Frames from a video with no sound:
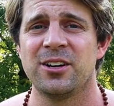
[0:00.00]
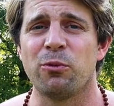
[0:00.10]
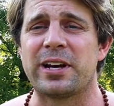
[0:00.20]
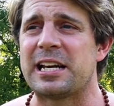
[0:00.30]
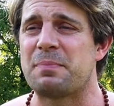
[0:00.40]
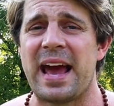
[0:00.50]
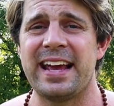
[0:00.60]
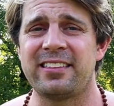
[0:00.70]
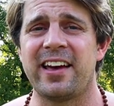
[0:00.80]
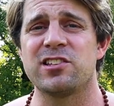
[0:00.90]
We're getting
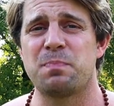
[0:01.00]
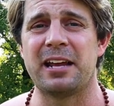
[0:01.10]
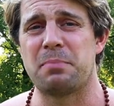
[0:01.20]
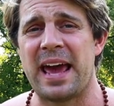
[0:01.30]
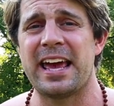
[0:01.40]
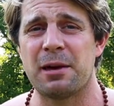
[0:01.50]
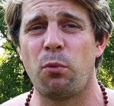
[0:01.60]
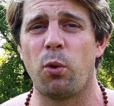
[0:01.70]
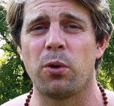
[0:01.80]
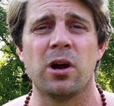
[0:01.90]
paid less and paying
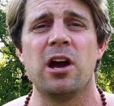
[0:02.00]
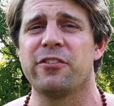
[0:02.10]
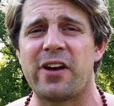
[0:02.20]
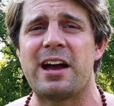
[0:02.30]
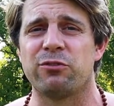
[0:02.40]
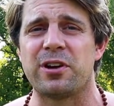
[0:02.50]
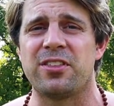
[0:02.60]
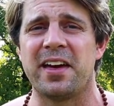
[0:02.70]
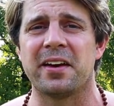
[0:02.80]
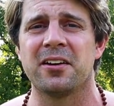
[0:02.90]
more for
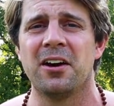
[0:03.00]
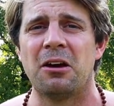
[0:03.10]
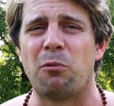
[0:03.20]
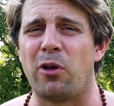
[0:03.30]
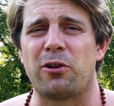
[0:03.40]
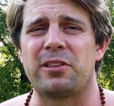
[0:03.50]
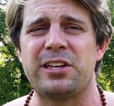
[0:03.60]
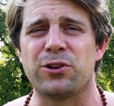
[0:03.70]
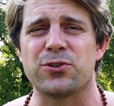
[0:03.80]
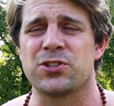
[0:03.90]
everything while our
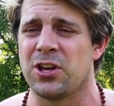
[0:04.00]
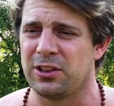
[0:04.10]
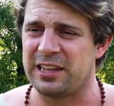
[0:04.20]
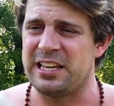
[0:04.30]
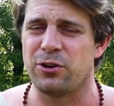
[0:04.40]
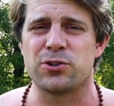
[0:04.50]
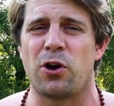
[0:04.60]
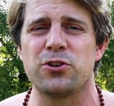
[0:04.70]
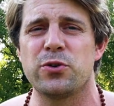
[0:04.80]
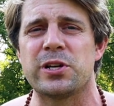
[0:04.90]
leaders
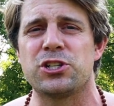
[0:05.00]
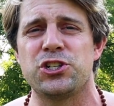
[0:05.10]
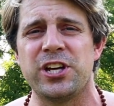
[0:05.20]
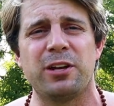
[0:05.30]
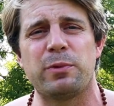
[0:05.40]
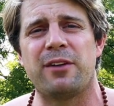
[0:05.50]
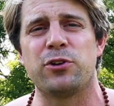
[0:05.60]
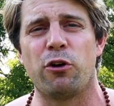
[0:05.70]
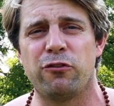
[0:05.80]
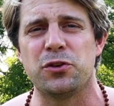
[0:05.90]
aren't doing shit. We have
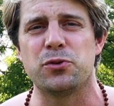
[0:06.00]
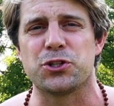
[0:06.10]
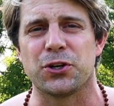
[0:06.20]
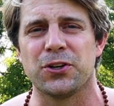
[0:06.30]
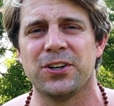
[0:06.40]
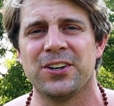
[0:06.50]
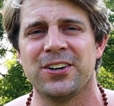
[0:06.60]
no future.